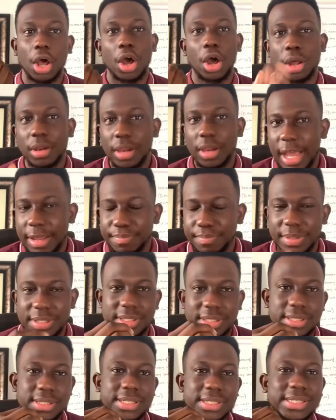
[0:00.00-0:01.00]
online
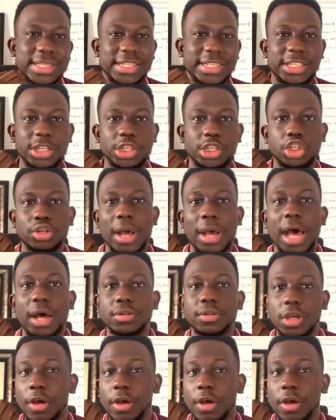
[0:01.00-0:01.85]
businesses, that teach you how,